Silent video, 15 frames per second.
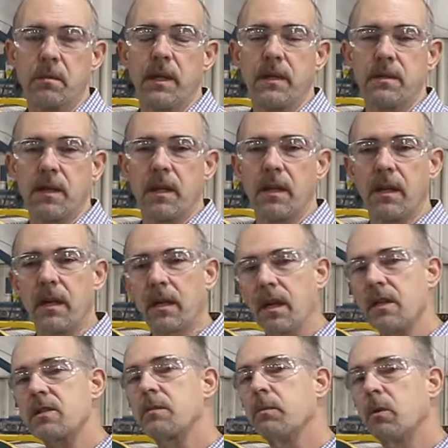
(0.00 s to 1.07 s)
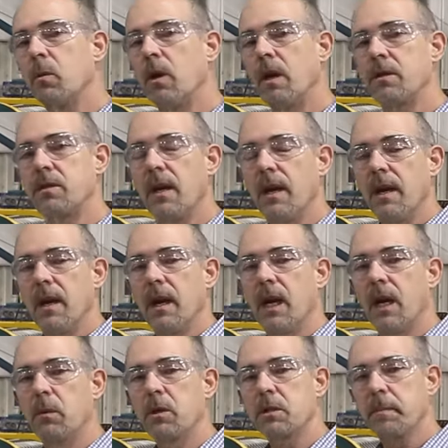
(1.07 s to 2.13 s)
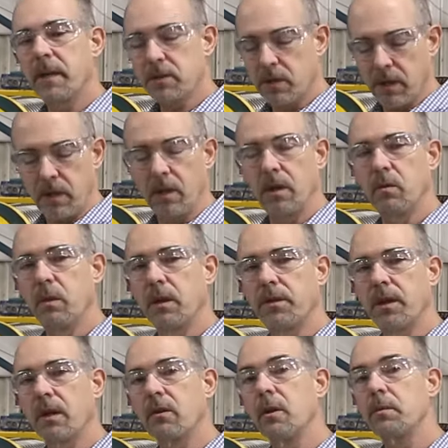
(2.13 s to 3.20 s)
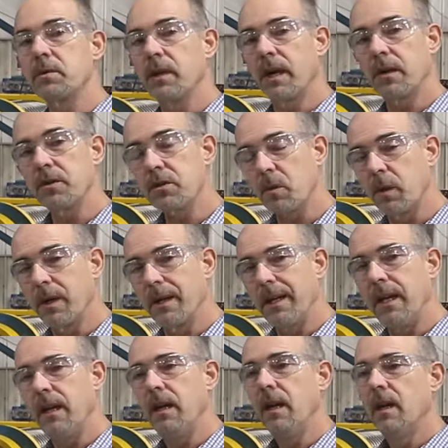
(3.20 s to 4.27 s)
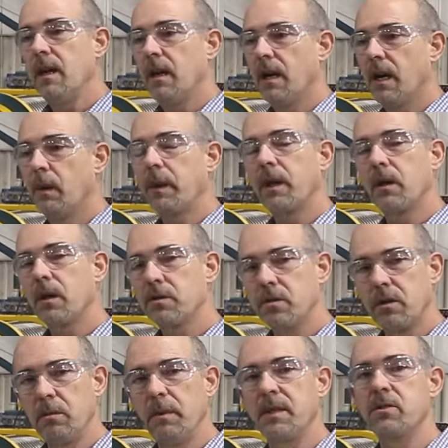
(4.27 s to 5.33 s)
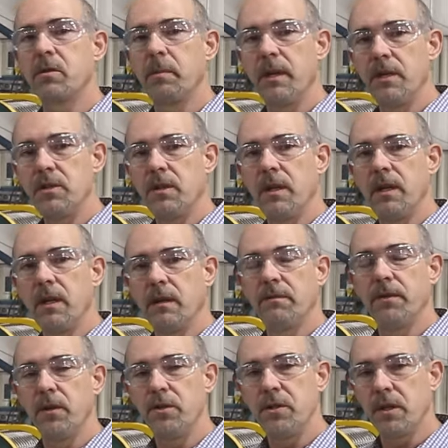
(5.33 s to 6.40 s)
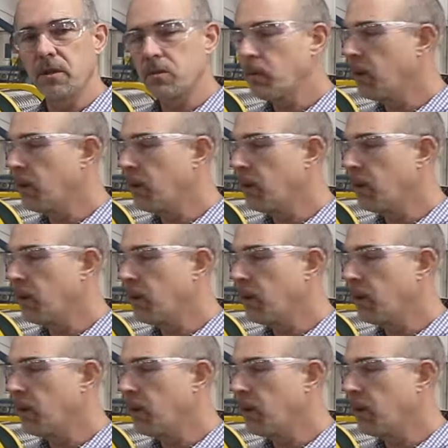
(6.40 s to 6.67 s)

that a customer wants. We're especially good with Group Schneider Square D. We can also do Mitsubishi and Fuji as